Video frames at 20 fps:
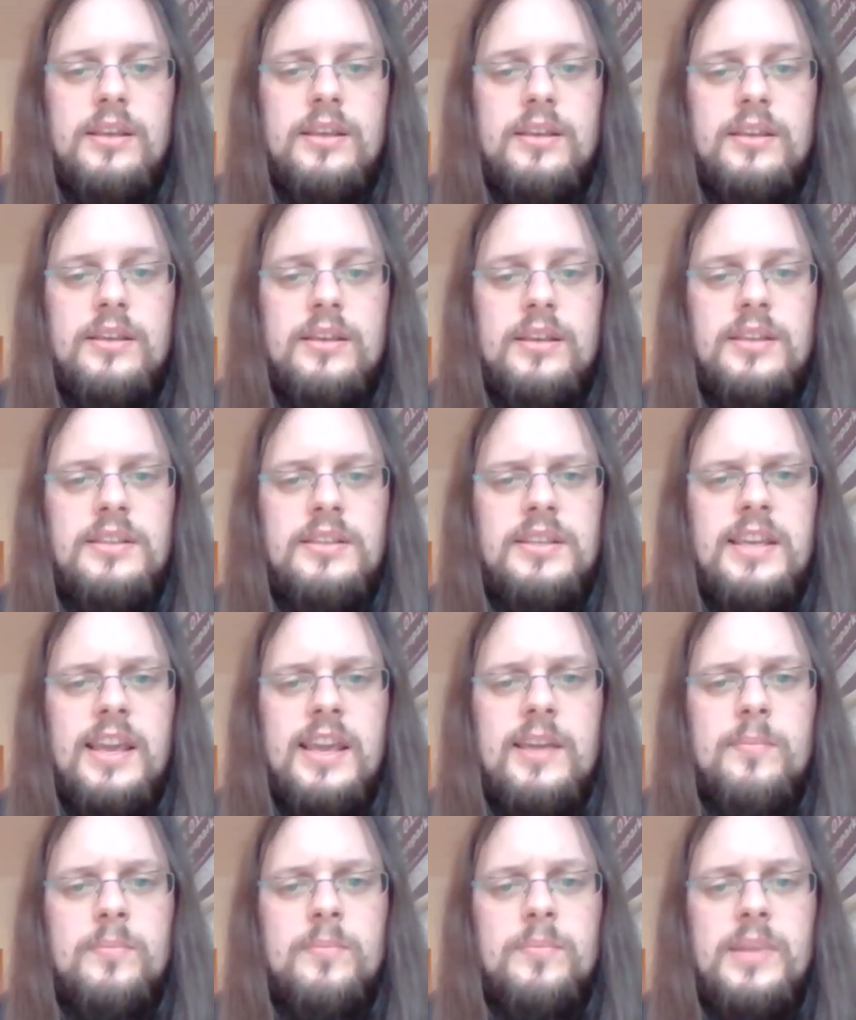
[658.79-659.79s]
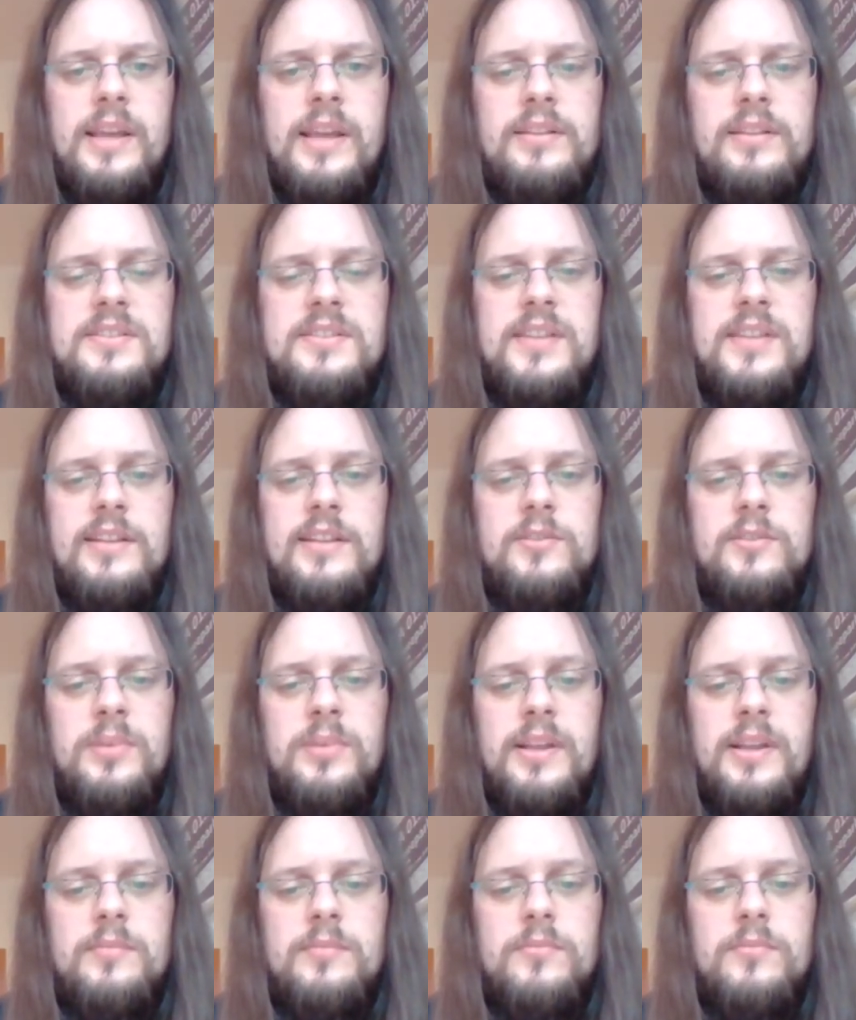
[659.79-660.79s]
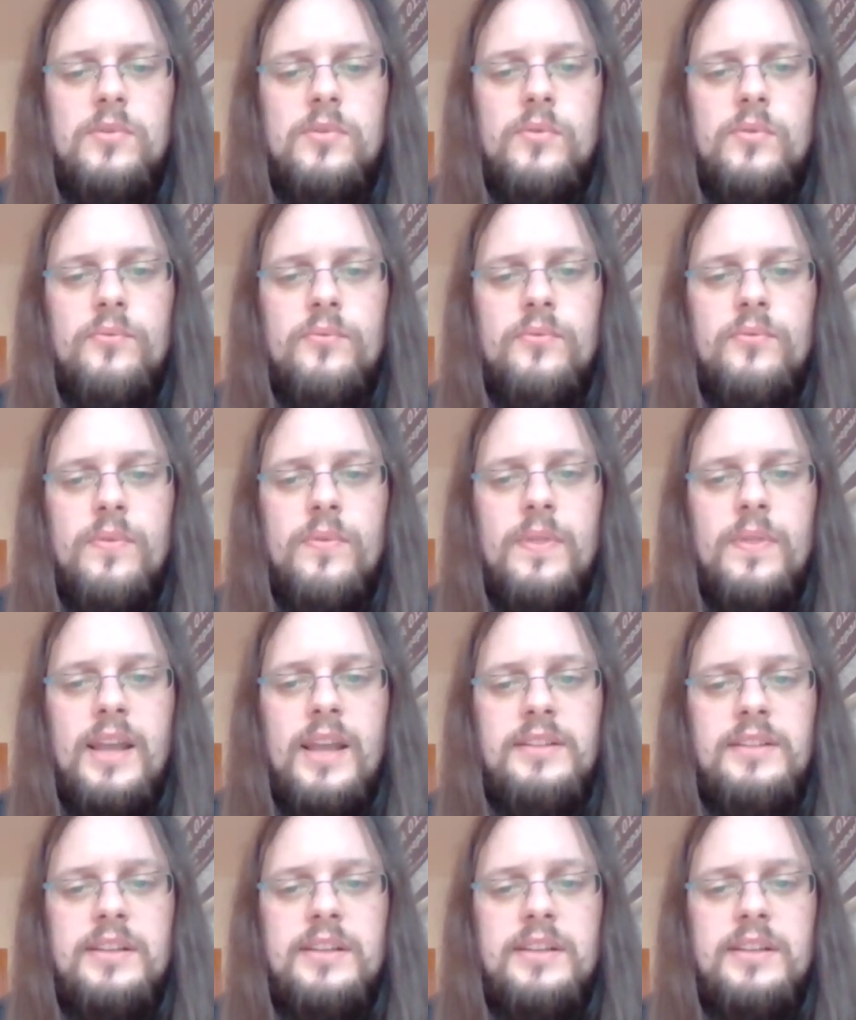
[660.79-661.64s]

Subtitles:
In the game, black decided to play the move knight takes